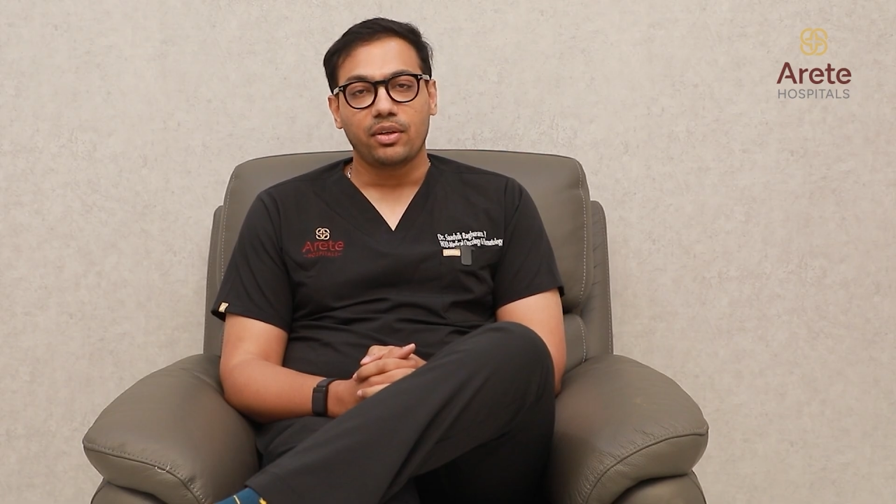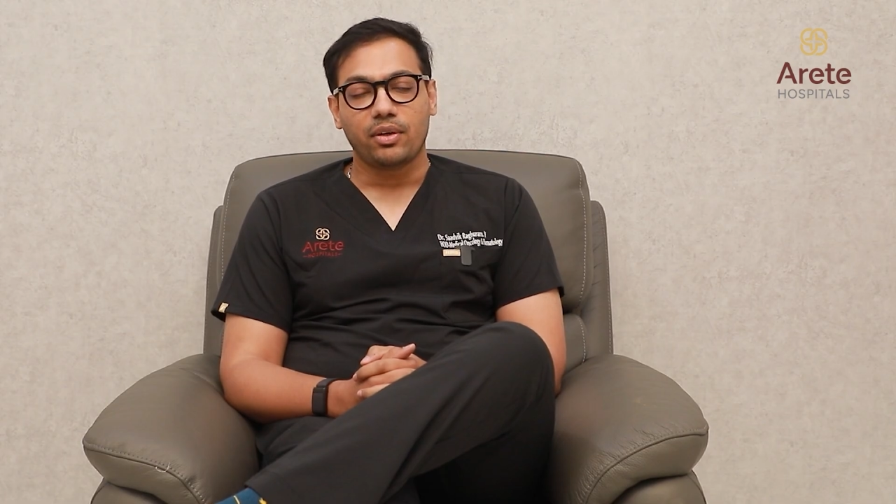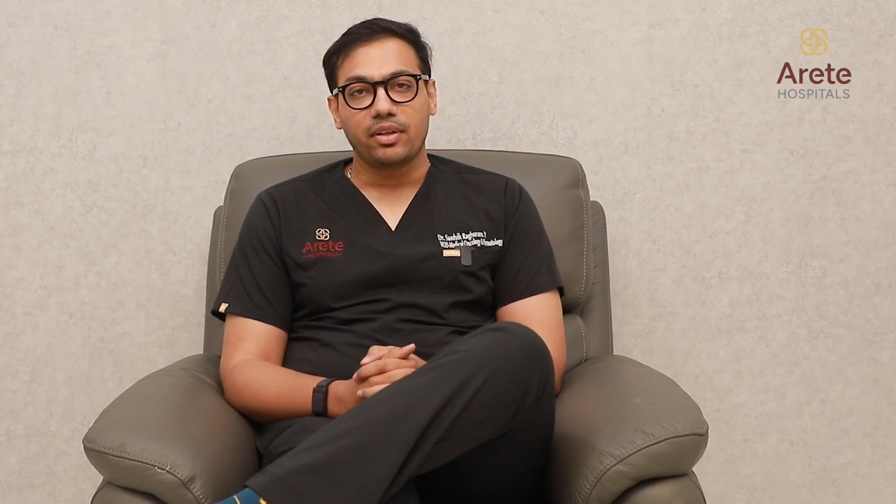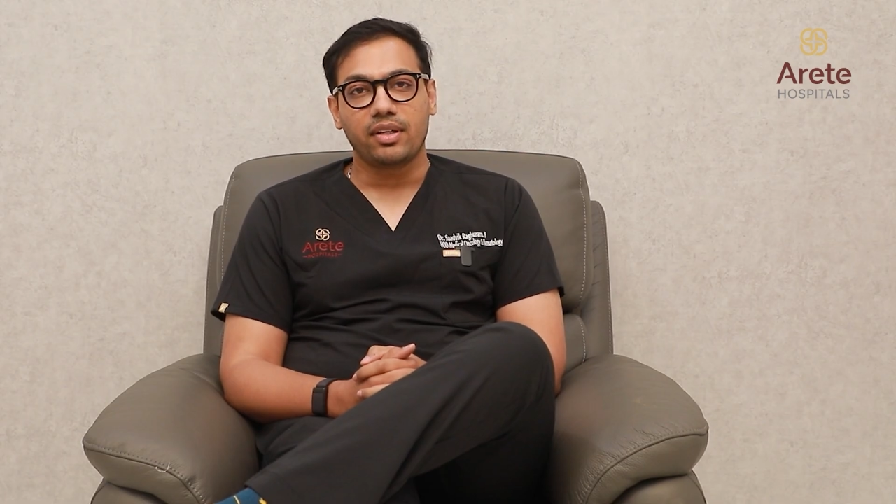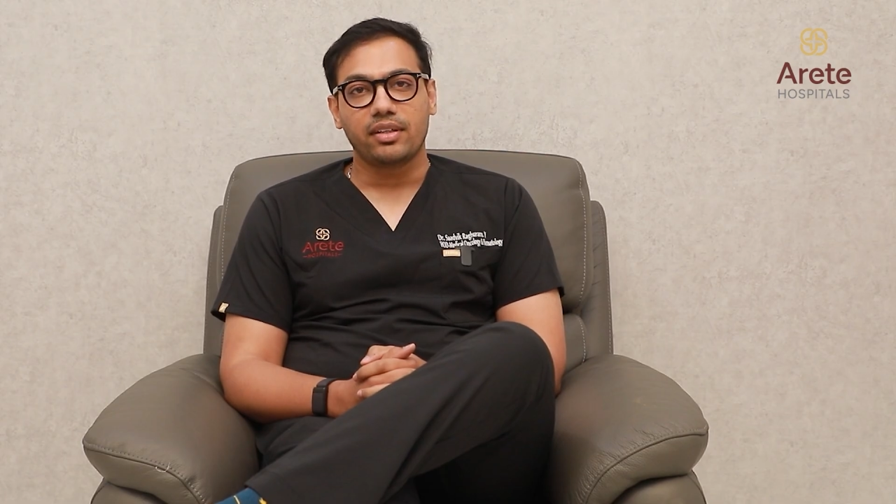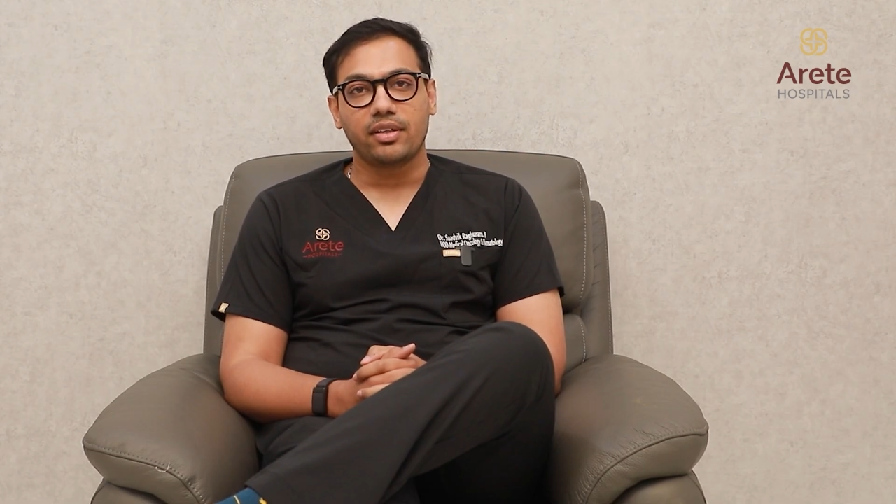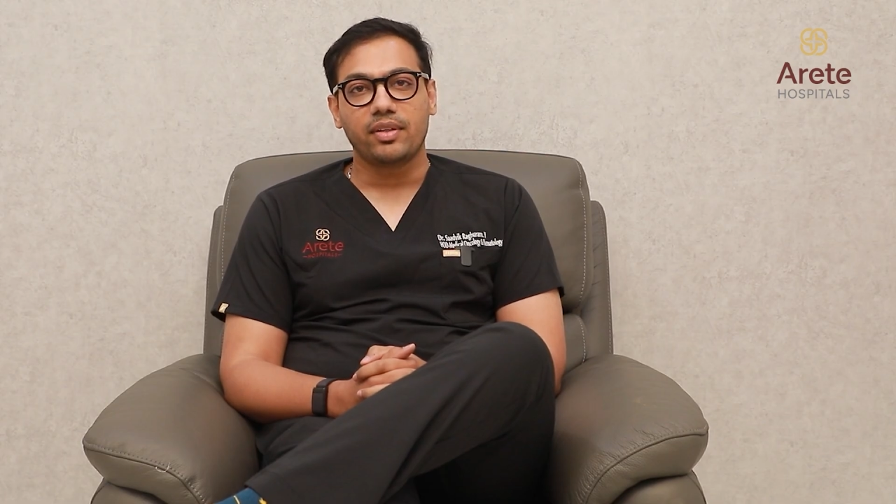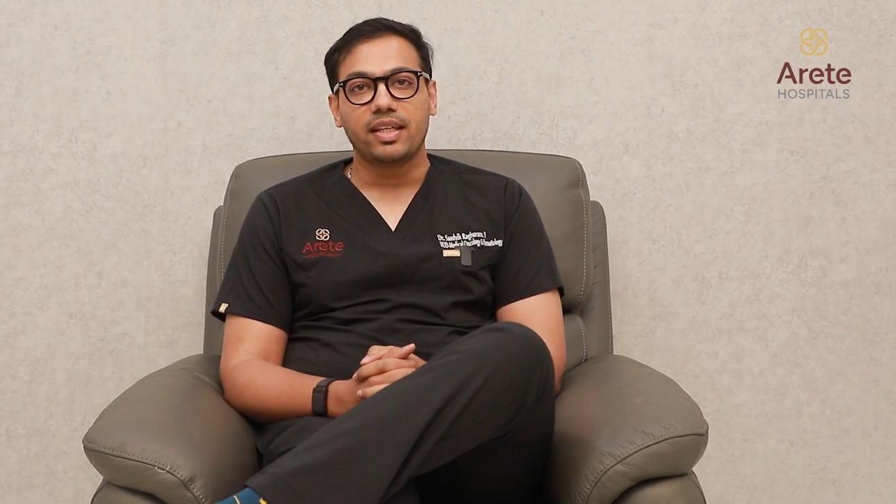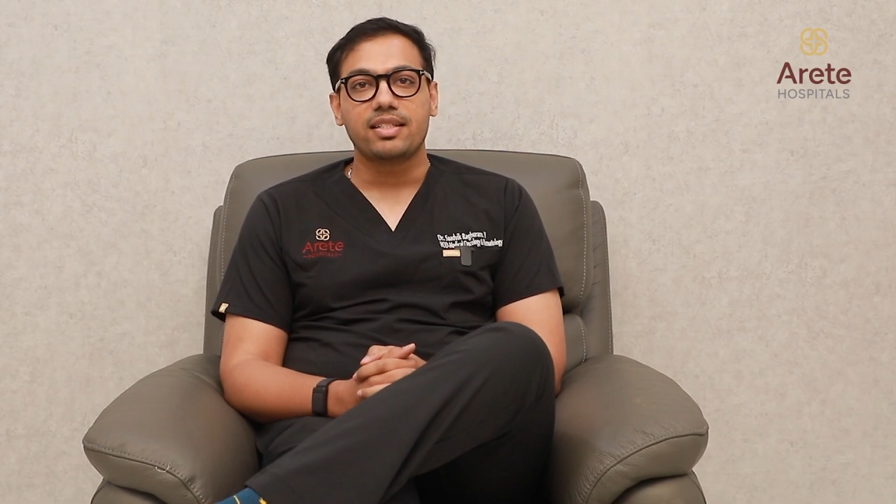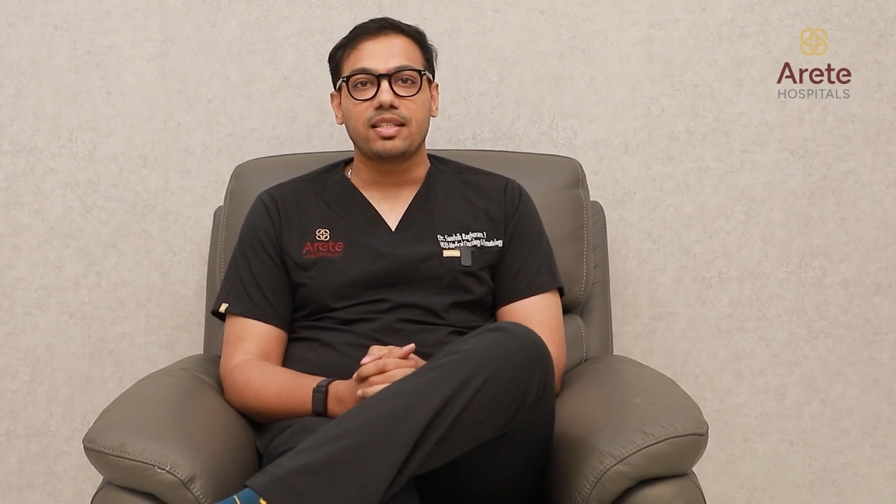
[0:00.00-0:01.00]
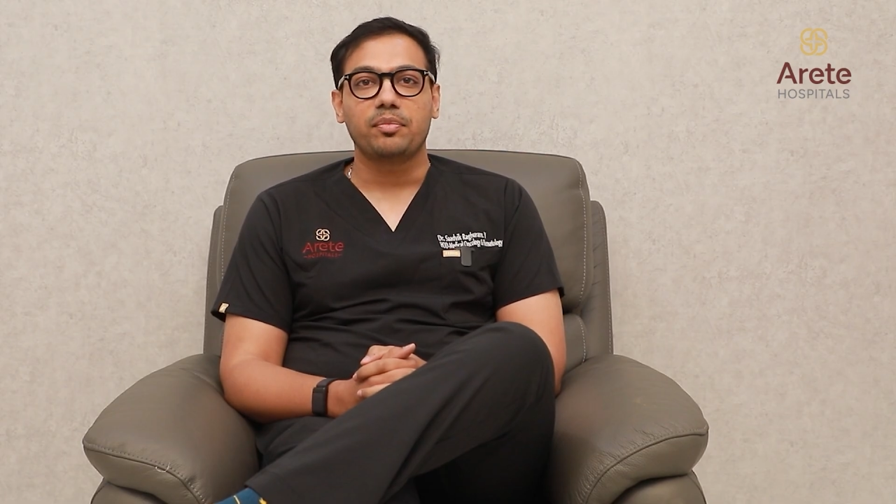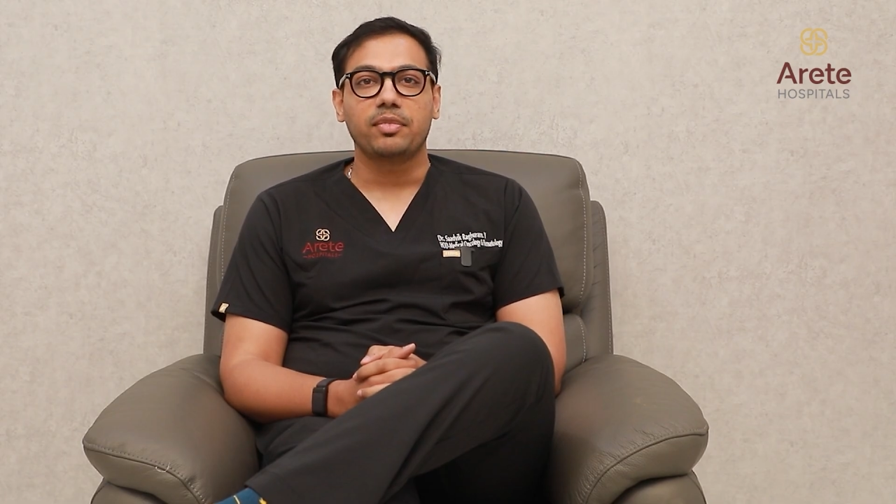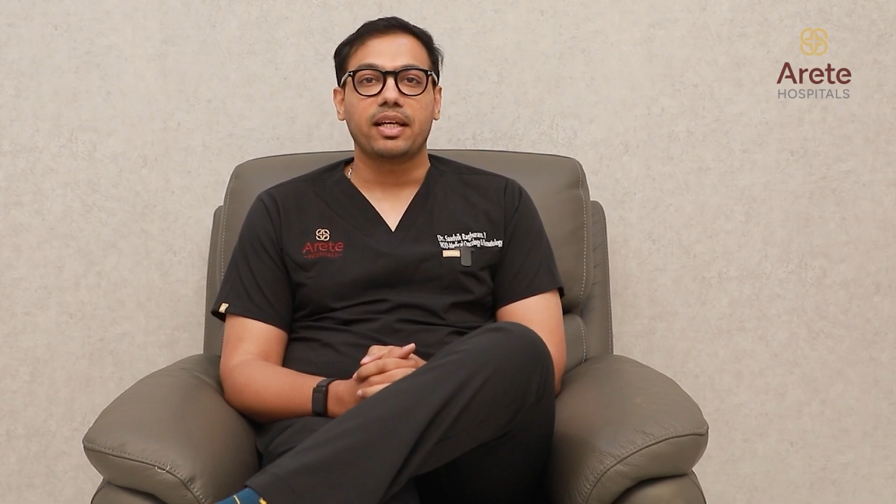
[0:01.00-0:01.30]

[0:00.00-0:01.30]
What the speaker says: or do you need some